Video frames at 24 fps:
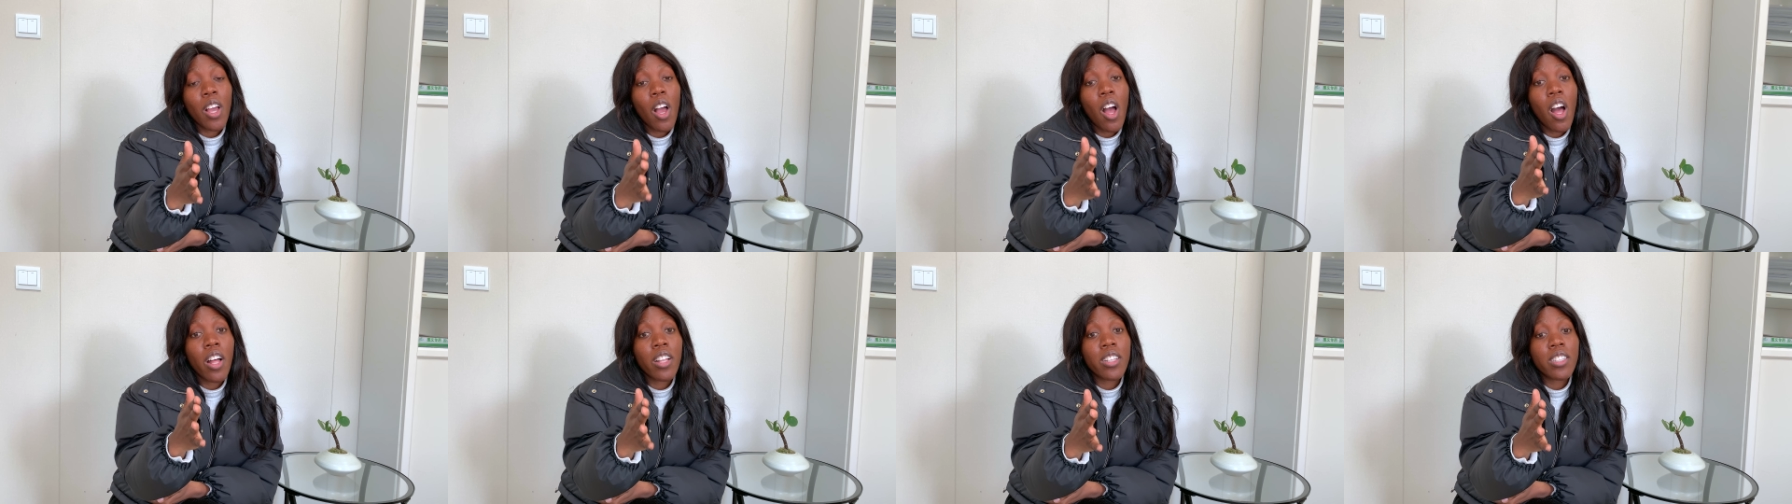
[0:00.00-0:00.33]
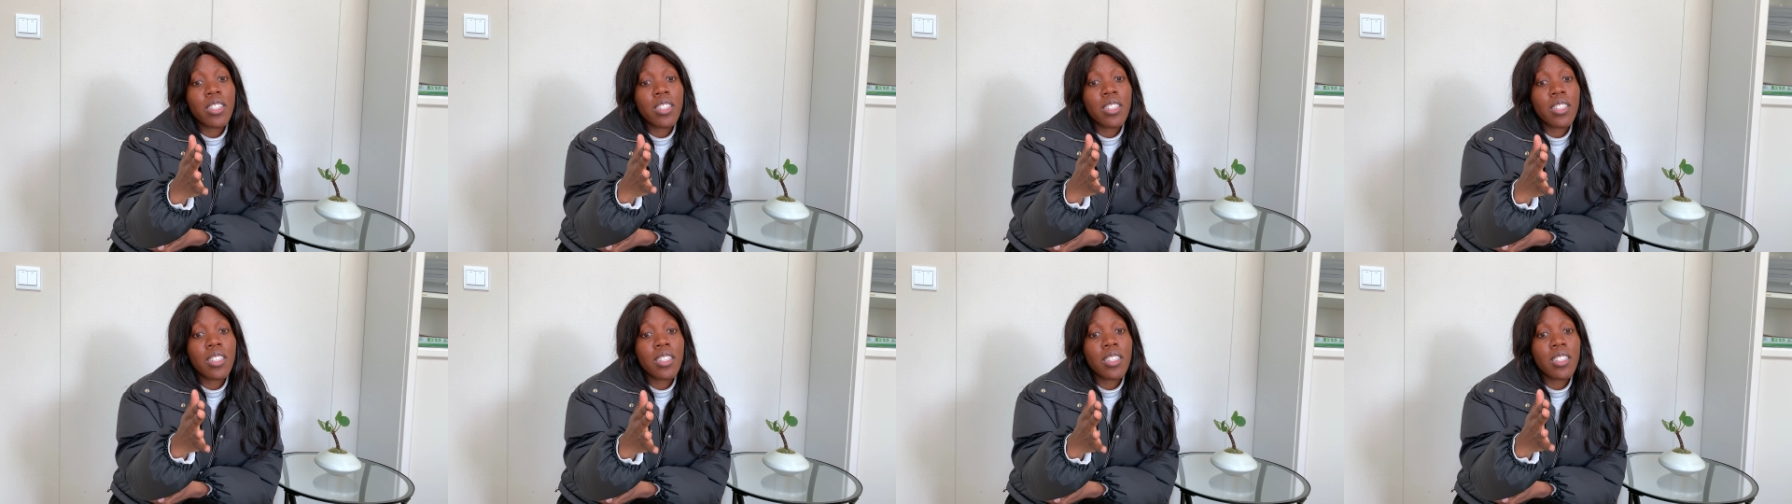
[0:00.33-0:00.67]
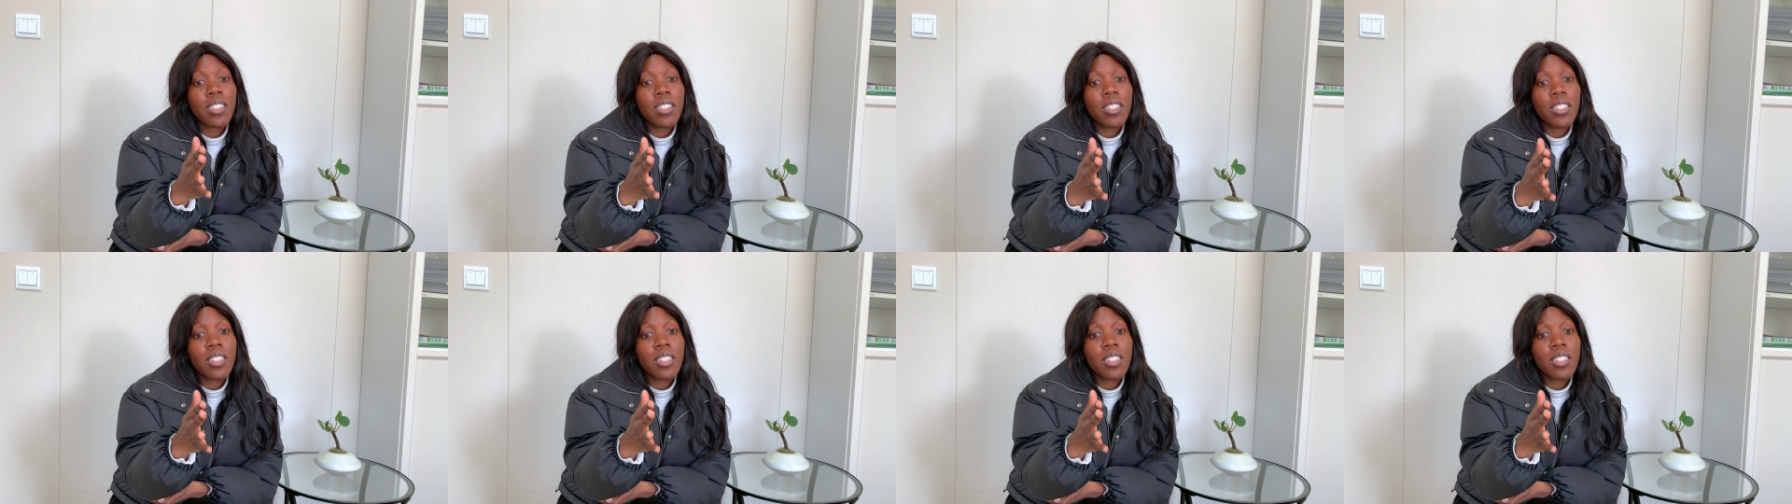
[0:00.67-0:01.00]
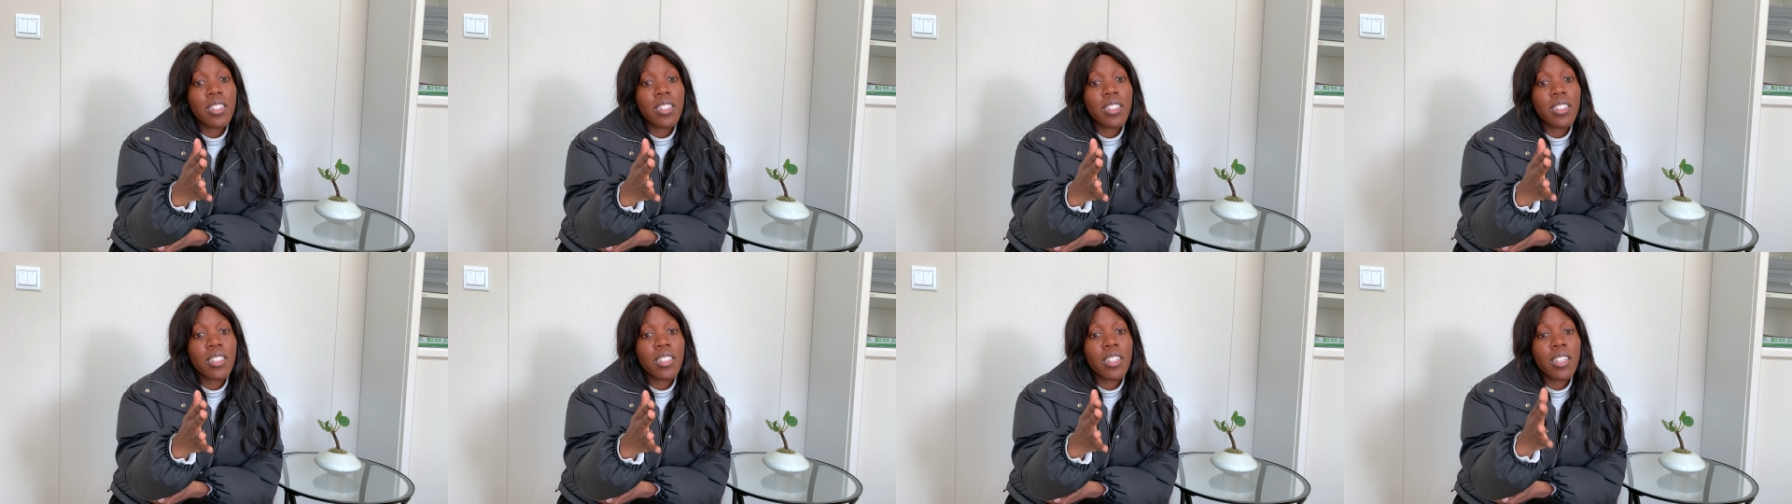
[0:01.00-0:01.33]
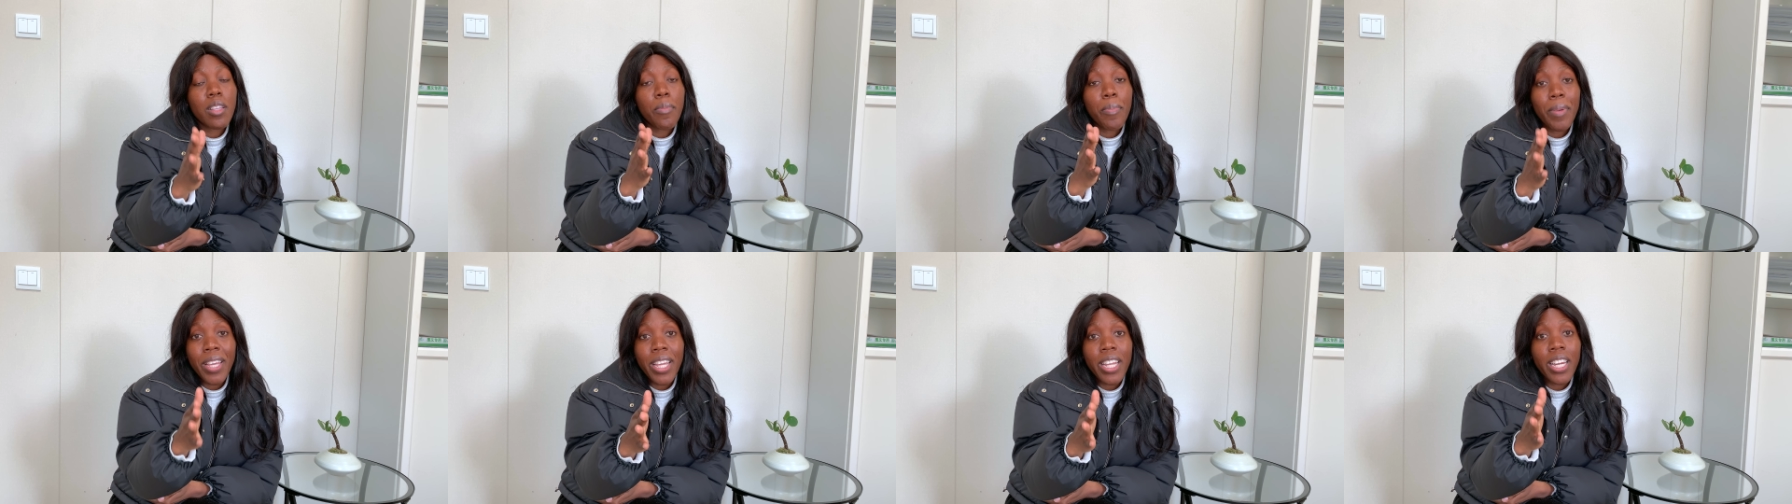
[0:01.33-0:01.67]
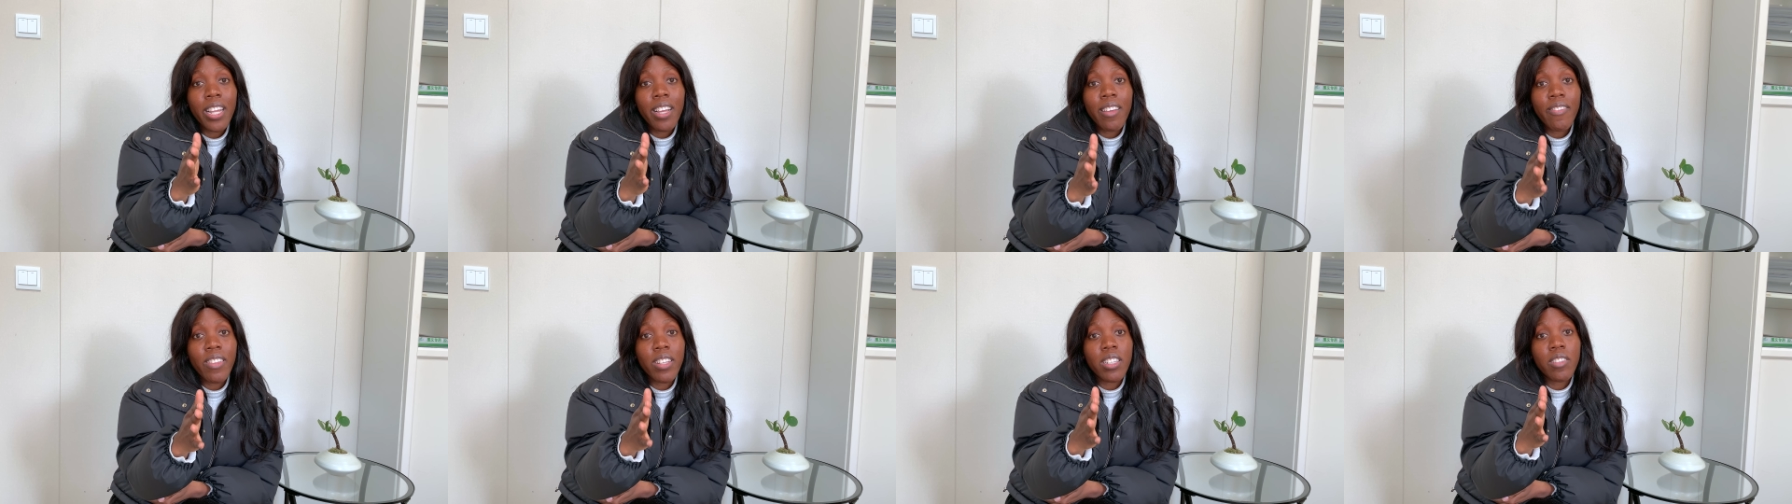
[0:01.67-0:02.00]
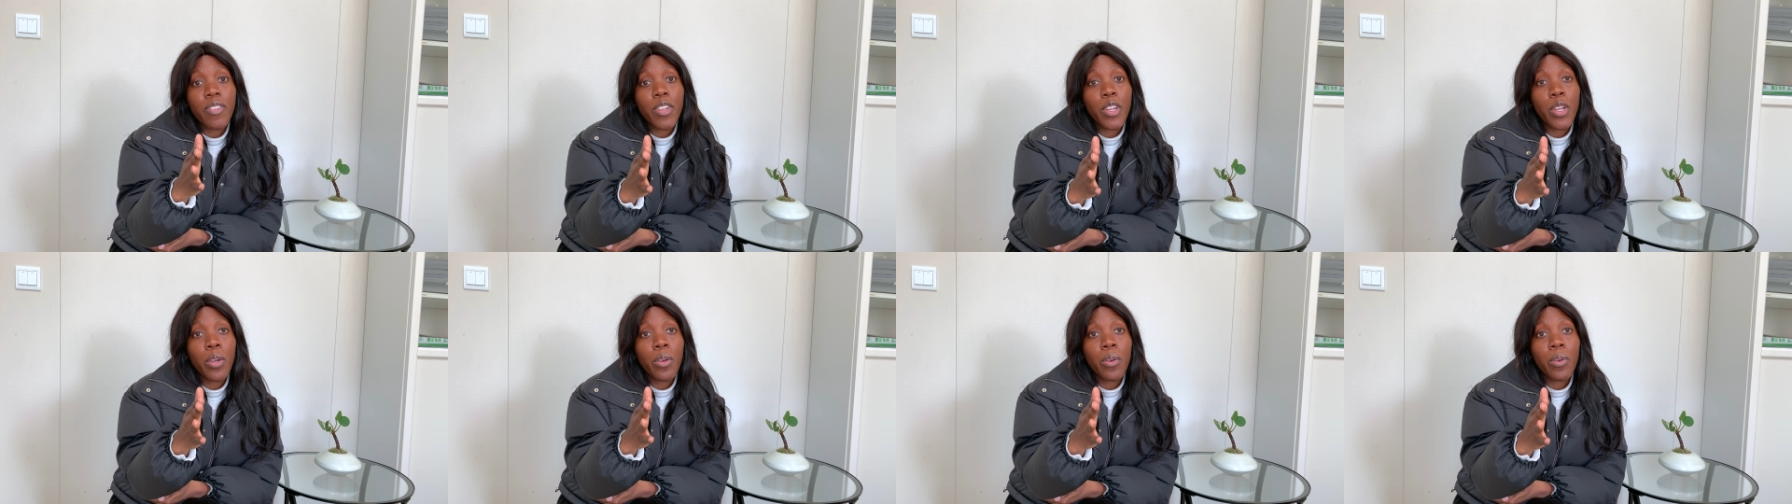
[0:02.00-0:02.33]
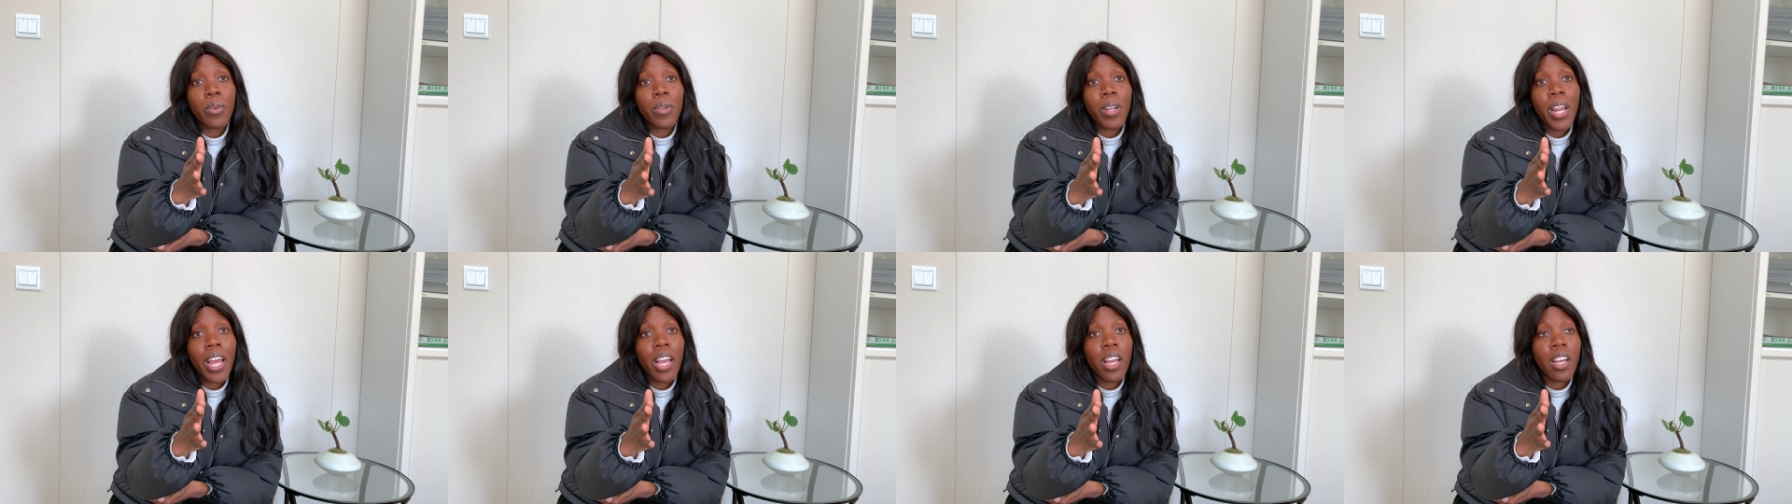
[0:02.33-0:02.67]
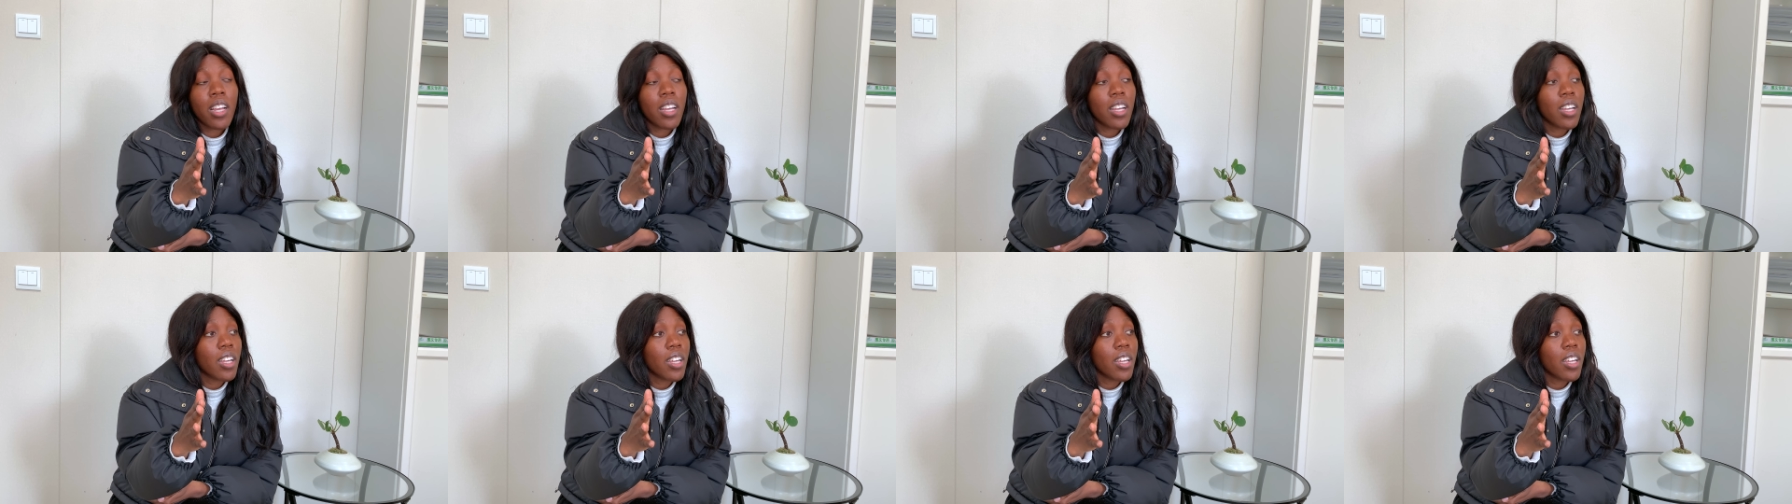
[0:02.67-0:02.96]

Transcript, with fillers: on in the beginning of this video. Like,